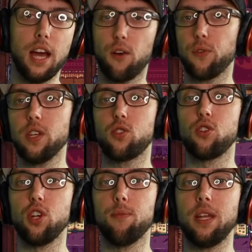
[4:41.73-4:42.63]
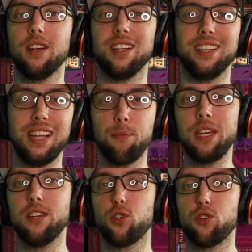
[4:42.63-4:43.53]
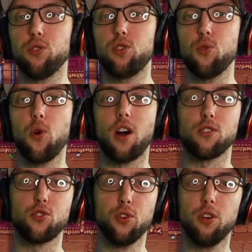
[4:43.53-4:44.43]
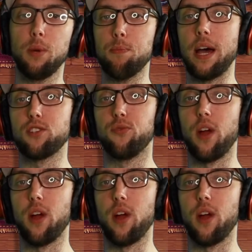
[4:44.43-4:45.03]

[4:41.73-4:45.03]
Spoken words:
Now for this achievement, let me introduce you our soon-to-be best